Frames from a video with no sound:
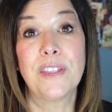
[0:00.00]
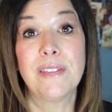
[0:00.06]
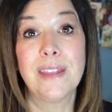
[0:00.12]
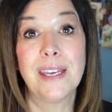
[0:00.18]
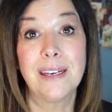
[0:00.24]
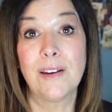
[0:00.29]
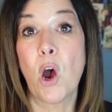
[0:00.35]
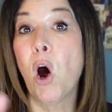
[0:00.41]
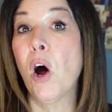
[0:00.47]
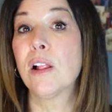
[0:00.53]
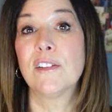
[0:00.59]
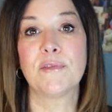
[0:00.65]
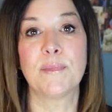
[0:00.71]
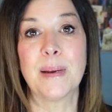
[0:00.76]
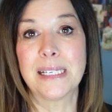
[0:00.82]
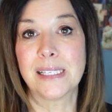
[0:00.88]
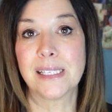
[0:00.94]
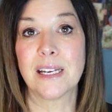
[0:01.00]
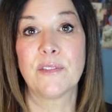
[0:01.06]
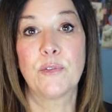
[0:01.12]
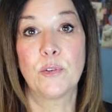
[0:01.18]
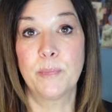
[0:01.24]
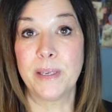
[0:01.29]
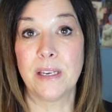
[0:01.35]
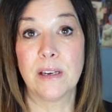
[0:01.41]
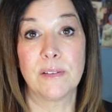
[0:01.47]
And then all of my stuff
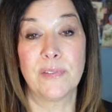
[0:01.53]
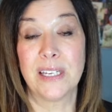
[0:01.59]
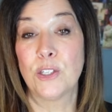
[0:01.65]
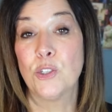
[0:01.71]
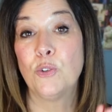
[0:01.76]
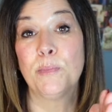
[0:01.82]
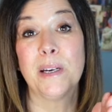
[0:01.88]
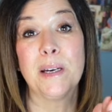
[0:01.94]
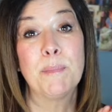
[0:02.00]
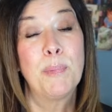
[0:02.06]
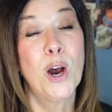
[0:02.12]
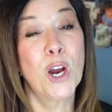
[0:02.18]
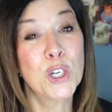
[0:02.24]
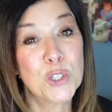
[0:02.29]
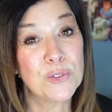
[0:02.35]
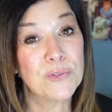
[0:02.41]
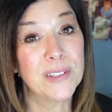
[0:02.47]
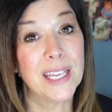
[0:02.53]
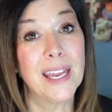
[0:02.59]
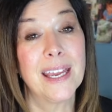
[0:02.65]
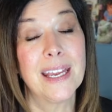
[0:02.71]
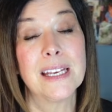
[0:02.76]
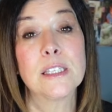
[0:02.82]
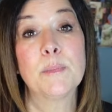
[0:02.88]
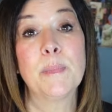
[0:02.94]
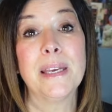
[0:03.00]
will be on Vendoo, but V
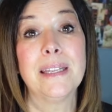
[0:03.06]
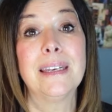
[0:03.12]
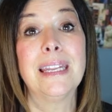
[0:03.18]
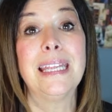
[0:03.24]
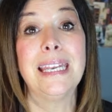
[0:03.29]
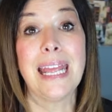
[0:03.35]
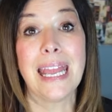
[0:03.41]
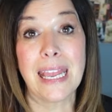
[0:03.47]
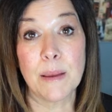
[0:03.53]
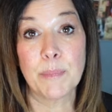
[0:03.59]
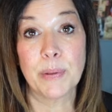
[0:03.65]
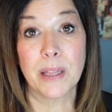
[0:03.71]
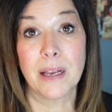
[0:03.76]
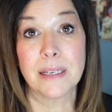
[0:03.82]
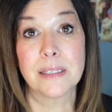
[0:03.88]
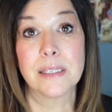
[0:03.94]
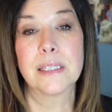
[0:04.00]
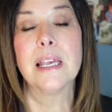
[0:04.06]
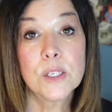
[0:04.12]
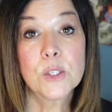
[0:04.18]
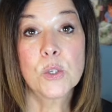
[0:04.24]
A has been an A+. plus.